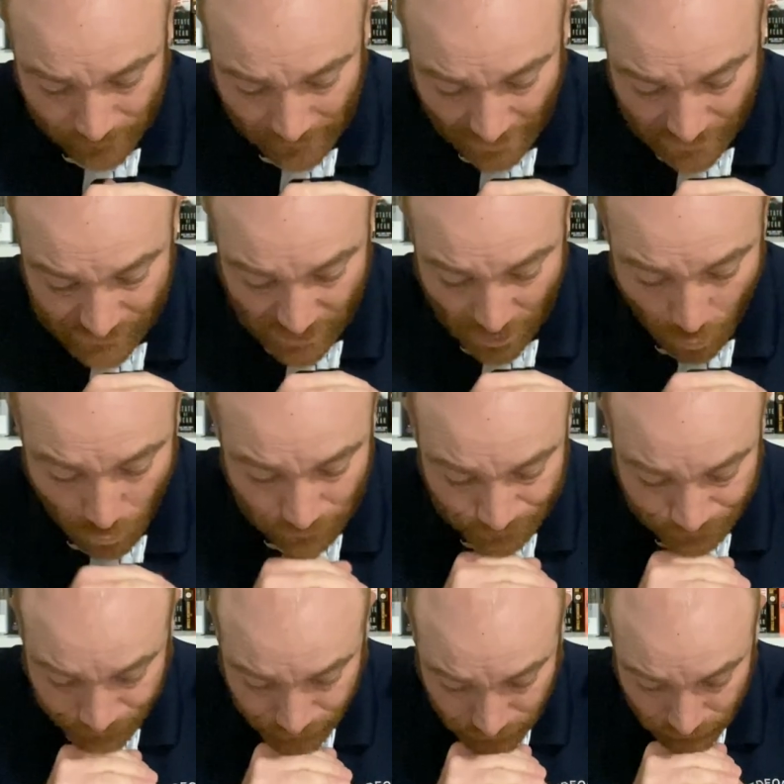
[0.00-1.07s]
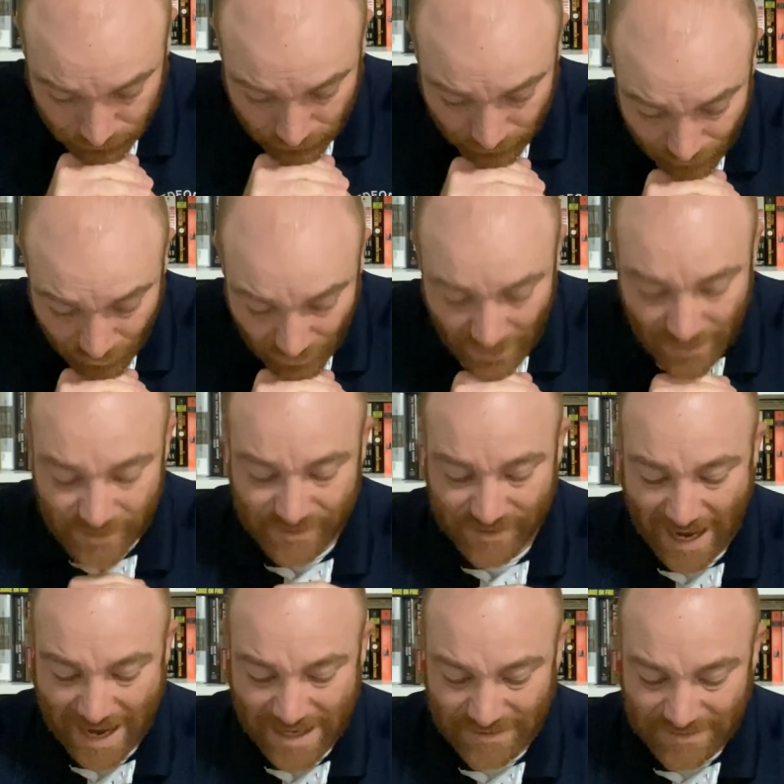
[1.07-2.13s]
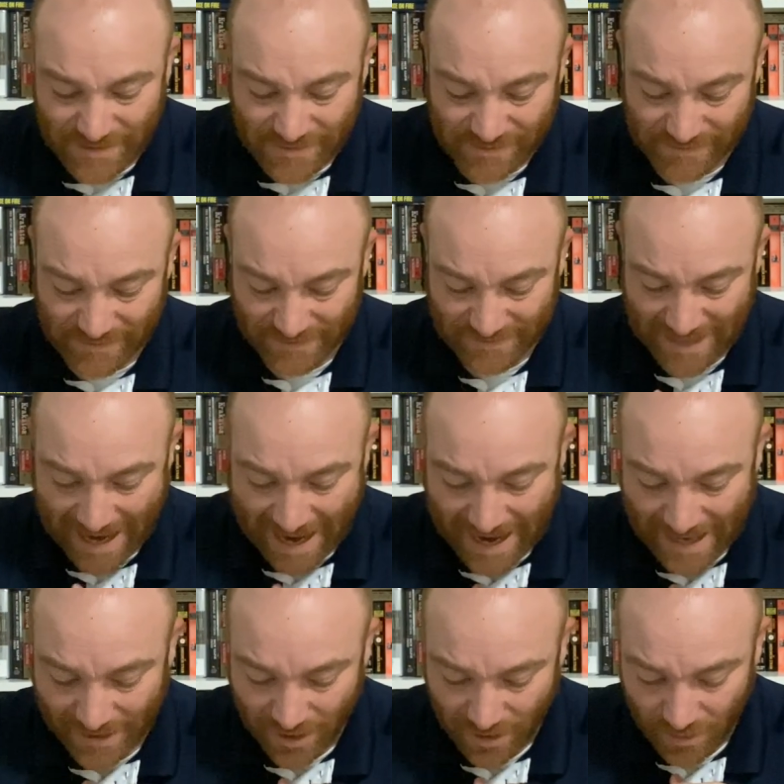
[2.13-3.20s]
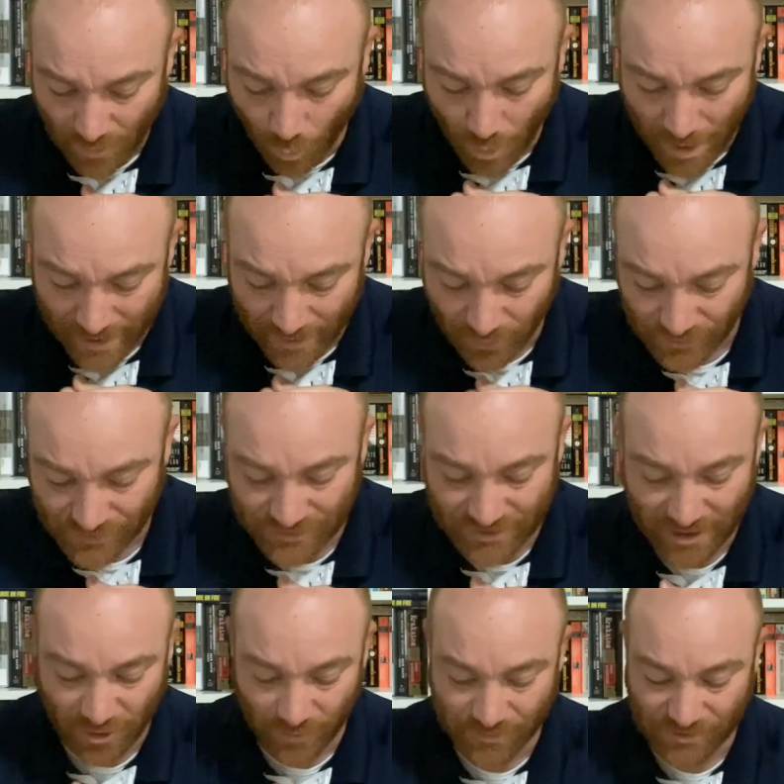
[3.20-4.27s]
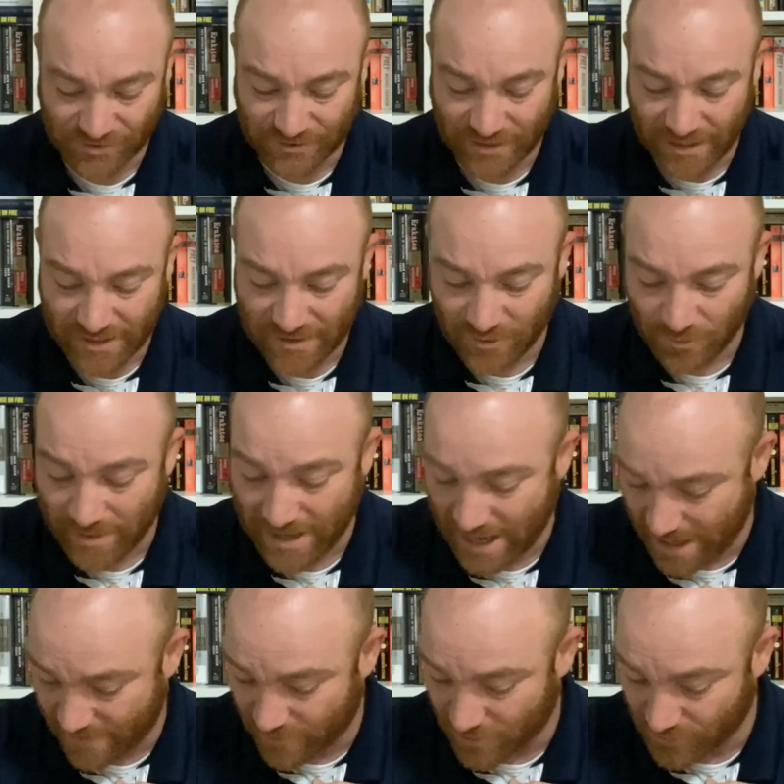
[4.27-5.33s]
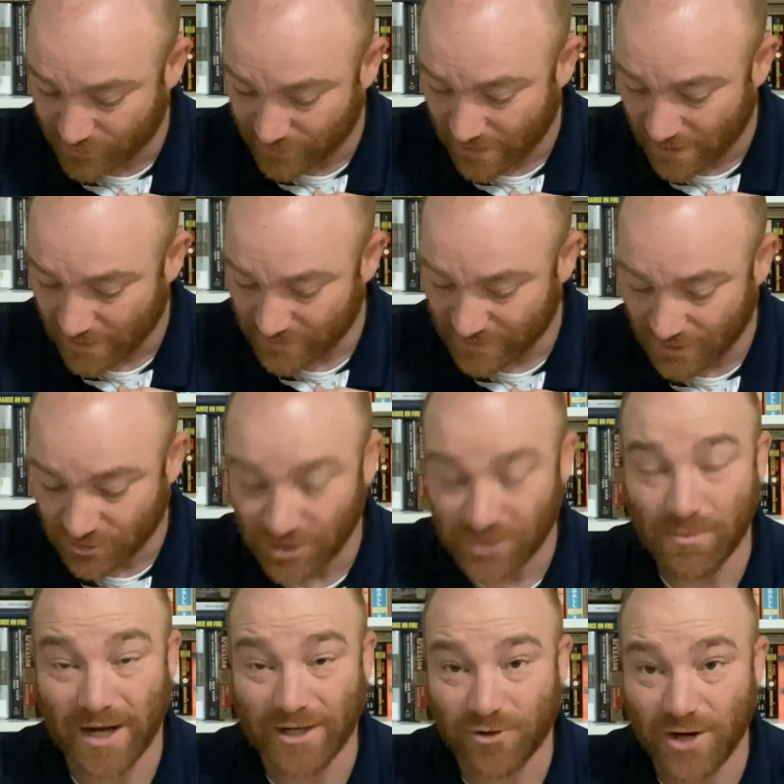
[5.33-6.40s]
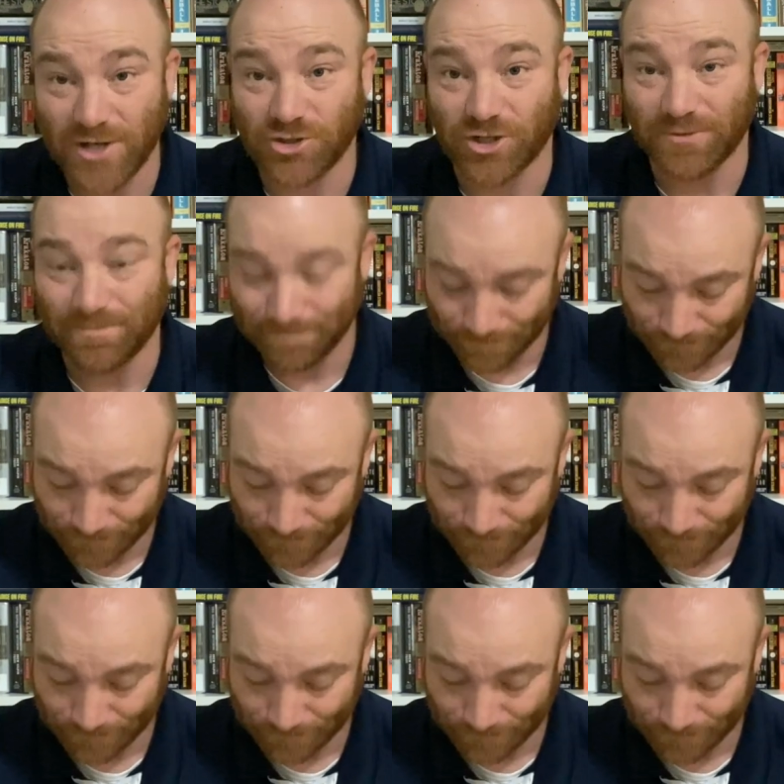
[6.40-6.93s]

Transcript: So scientists tag whales to help study their behaviors, such as migration.